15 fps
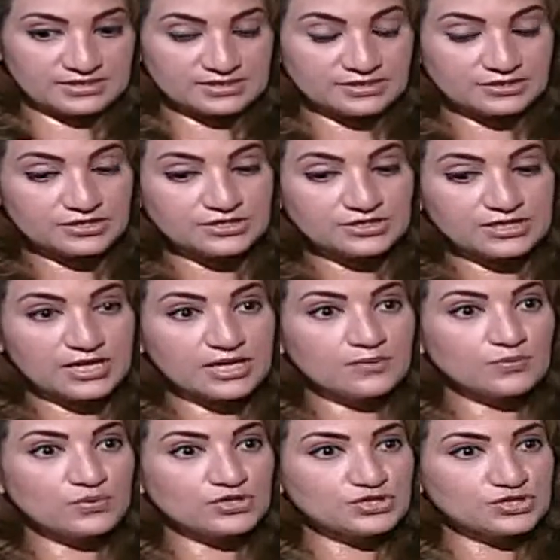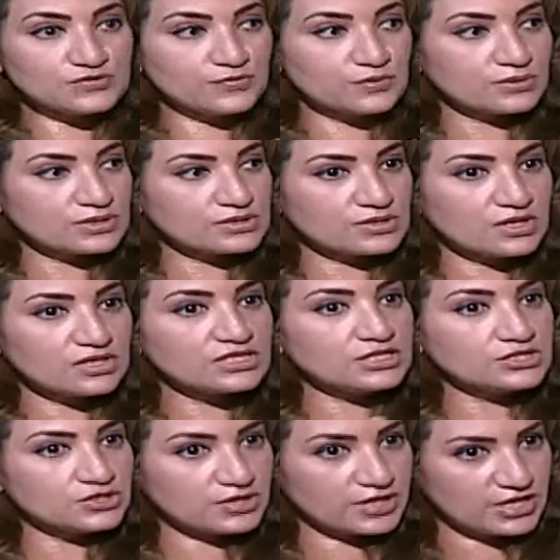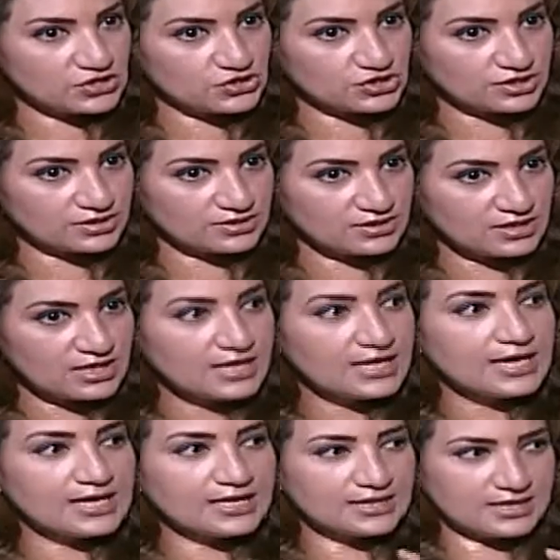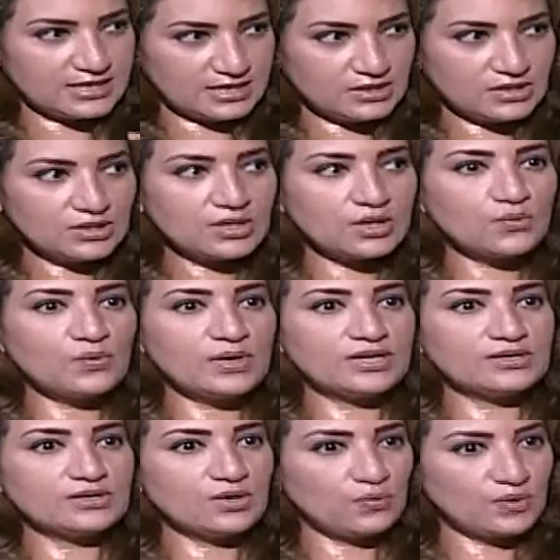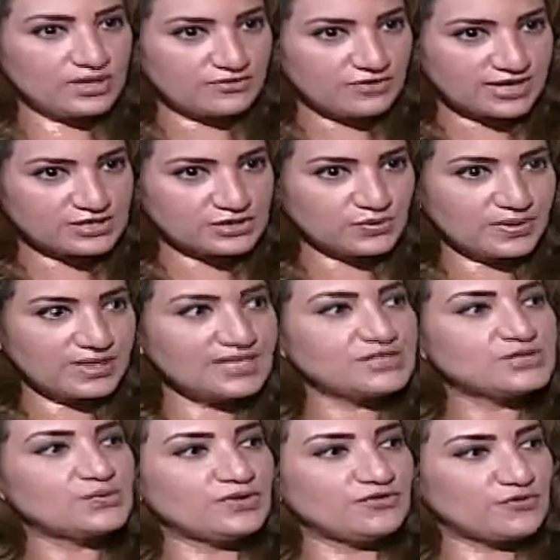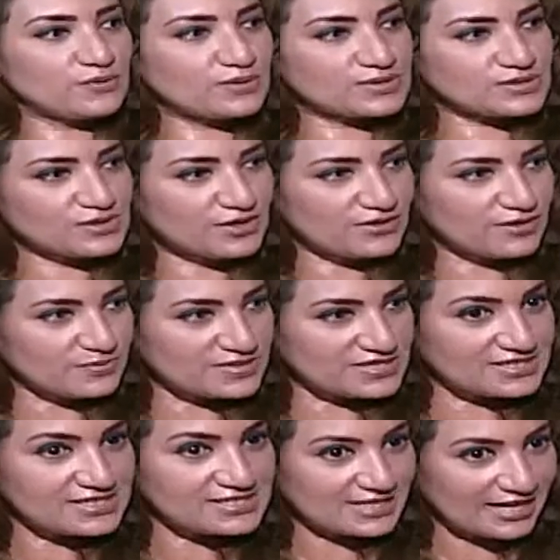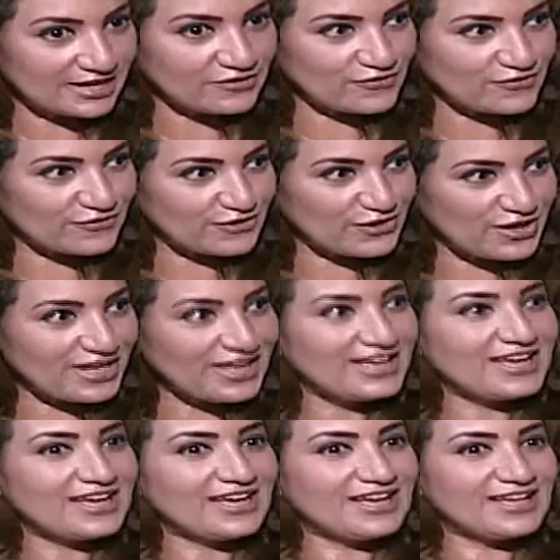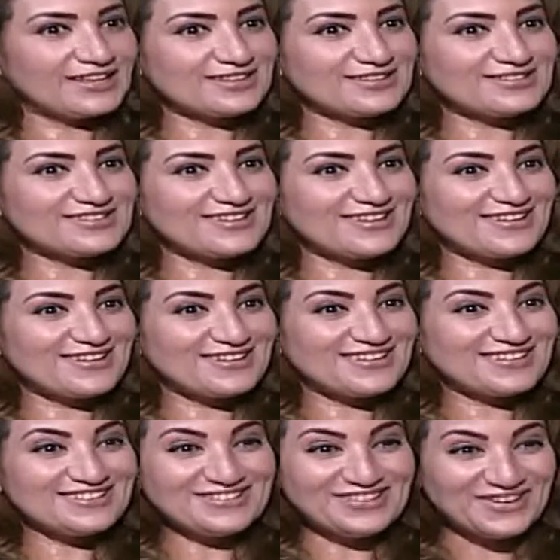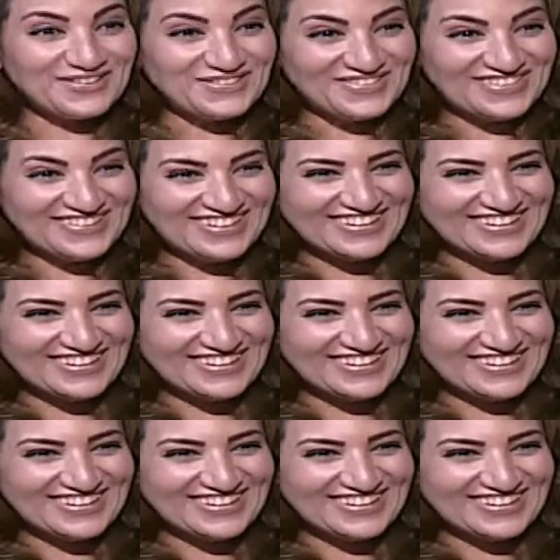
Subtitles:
a certain time we just focus on education, and then when we graduate we focus on the business life. And no?